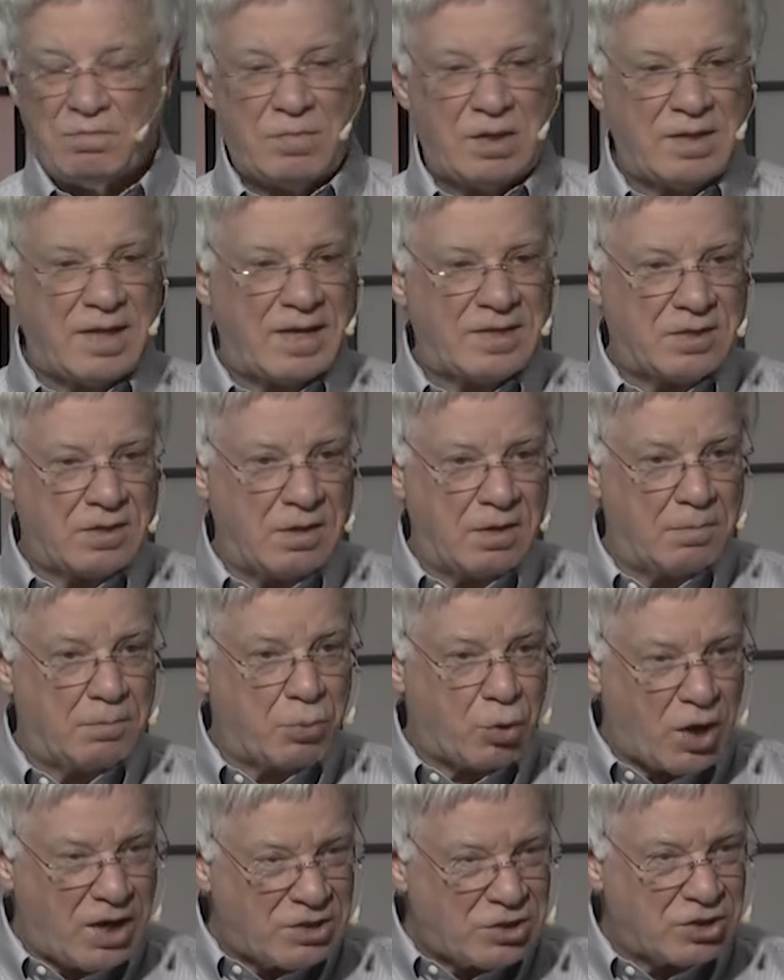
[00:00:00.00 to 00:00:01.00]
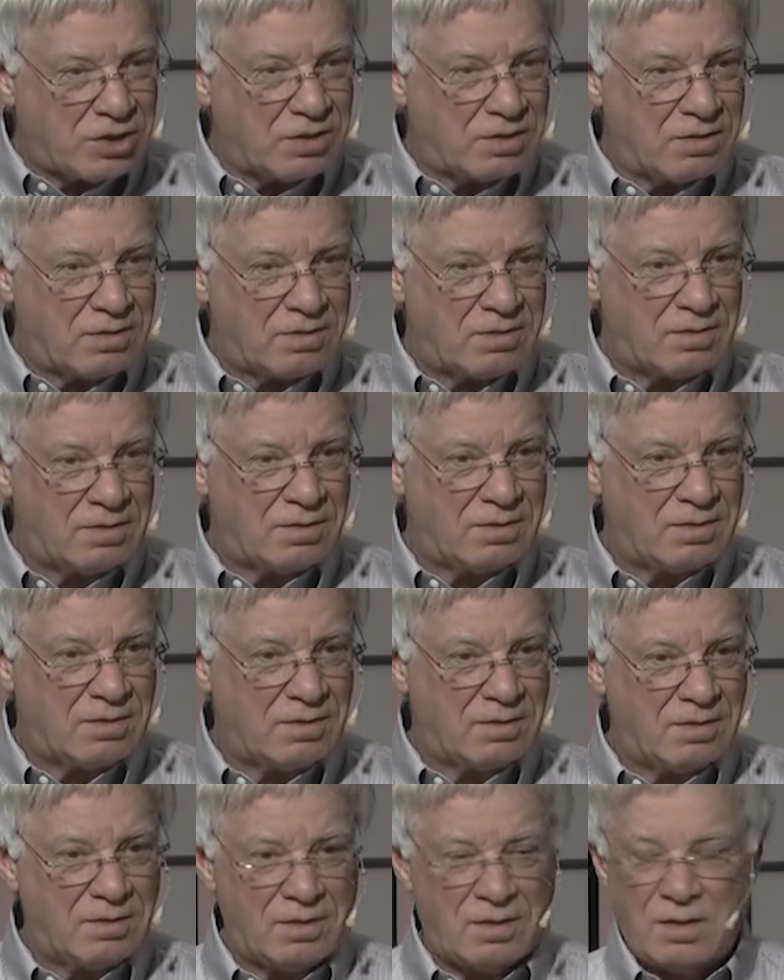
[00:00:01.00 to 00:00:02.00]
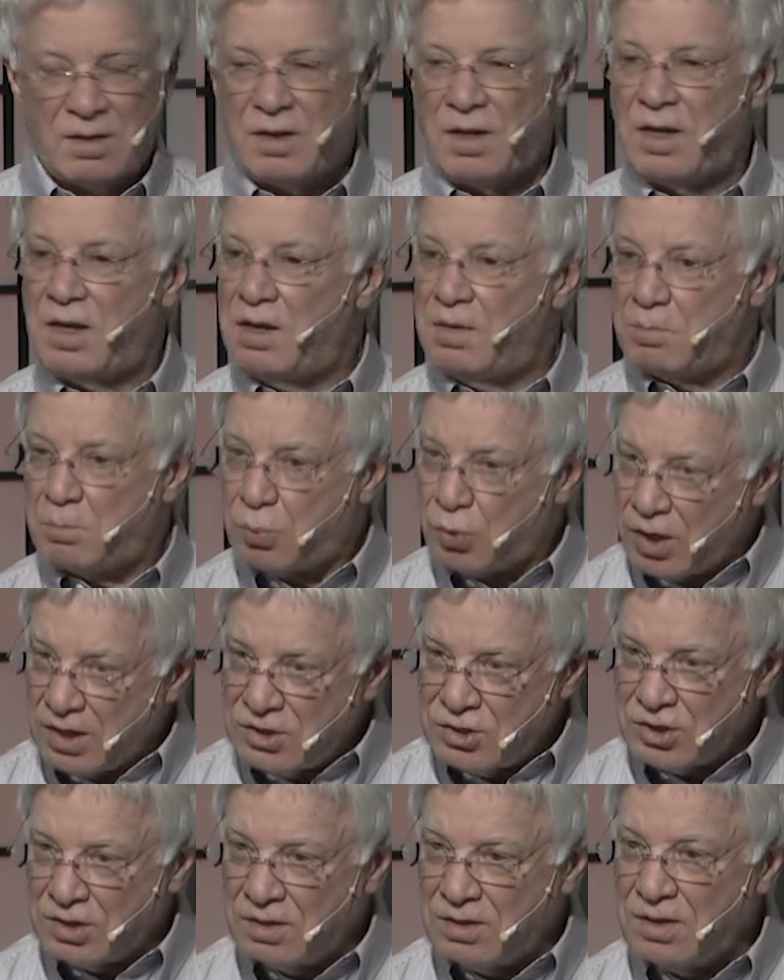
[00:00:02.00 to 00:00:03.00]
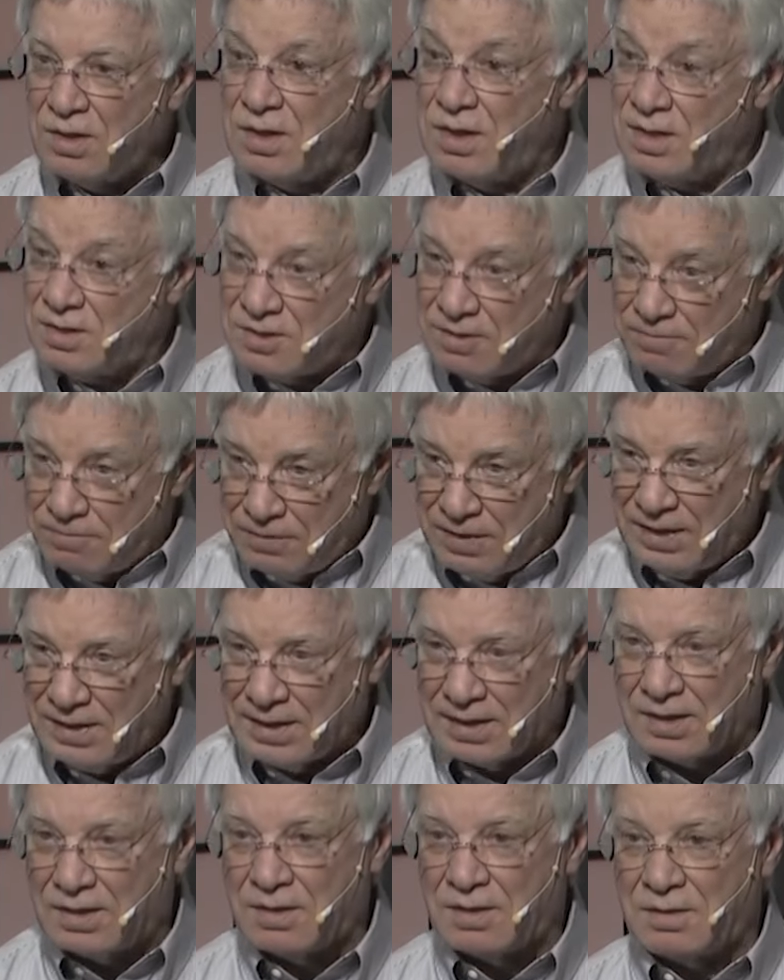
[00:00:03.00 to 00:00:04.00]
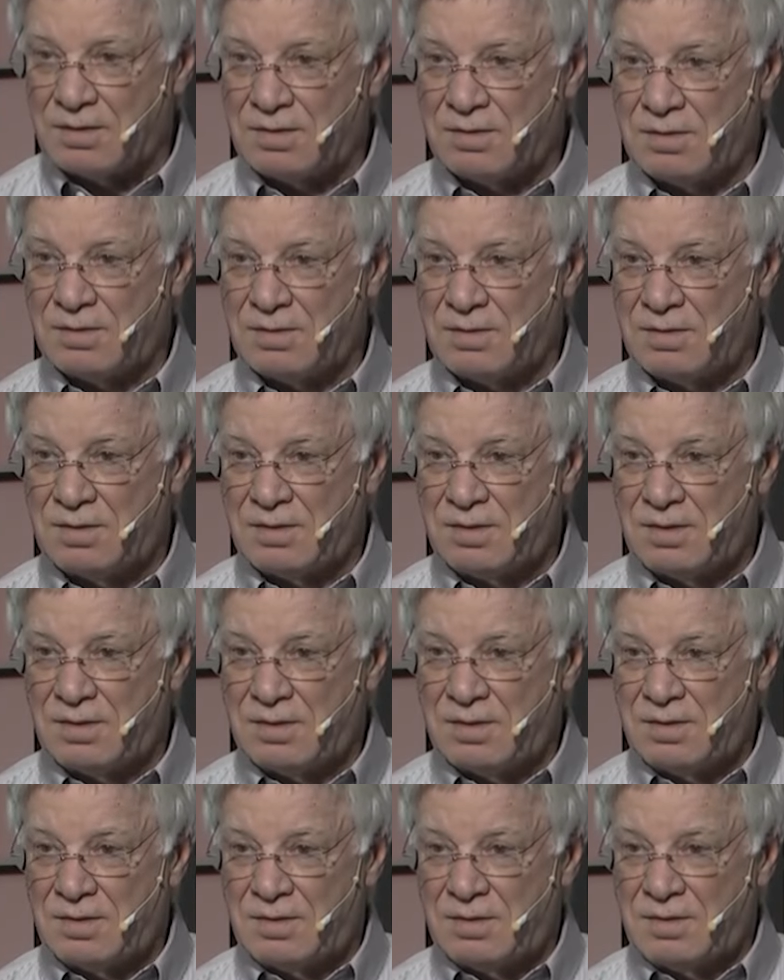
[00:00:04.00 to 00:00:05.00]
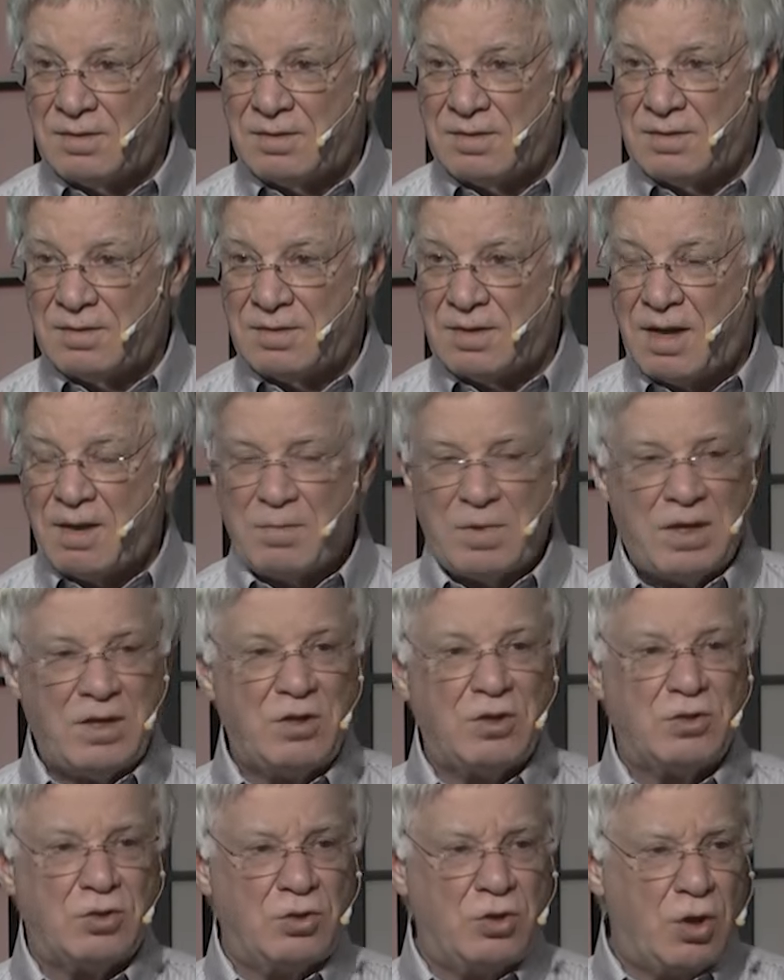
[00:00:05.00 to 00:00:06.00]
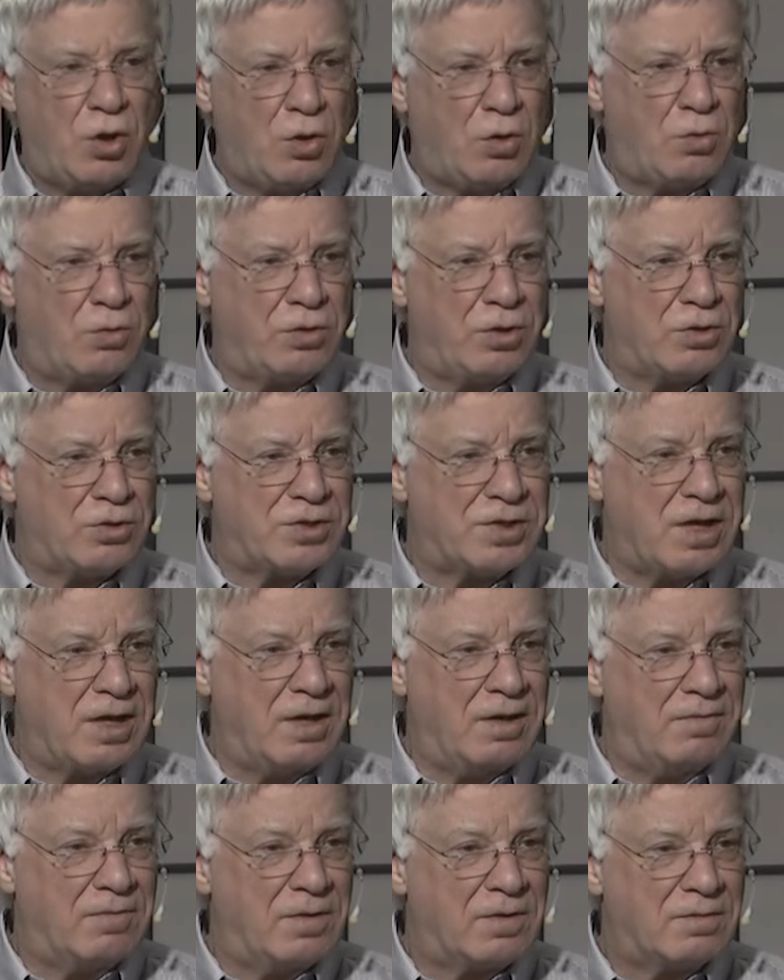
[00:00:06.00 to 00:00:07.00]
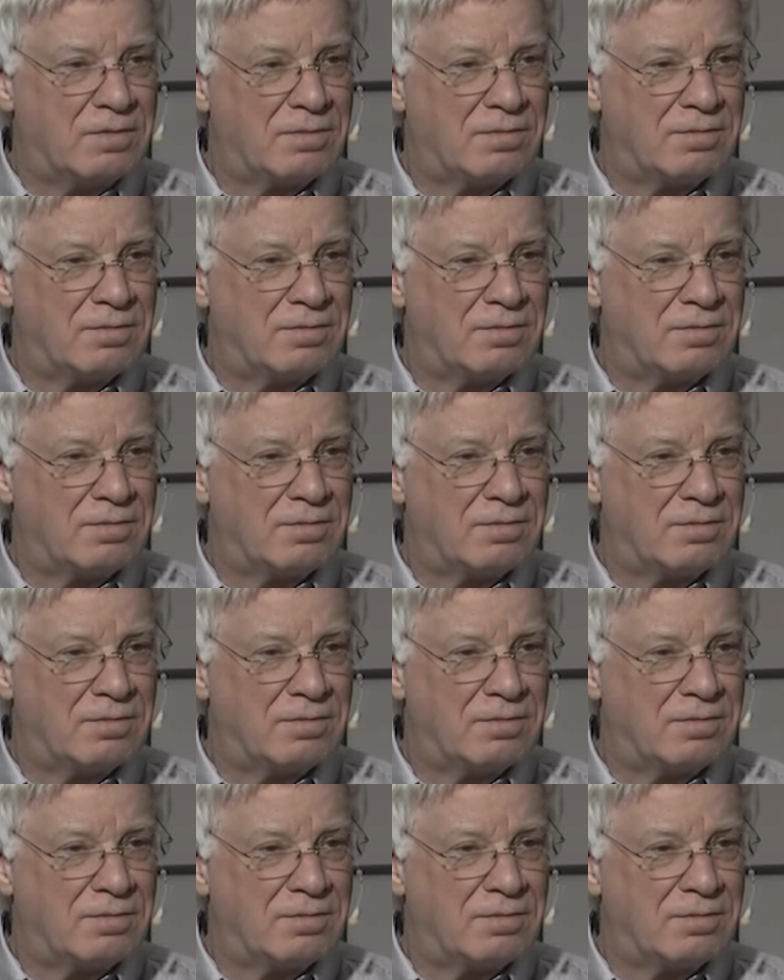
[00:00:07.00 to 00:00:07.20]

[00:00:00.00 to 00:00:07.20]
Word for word: But that's an impression. An impression is a feeling. How many know you're saved?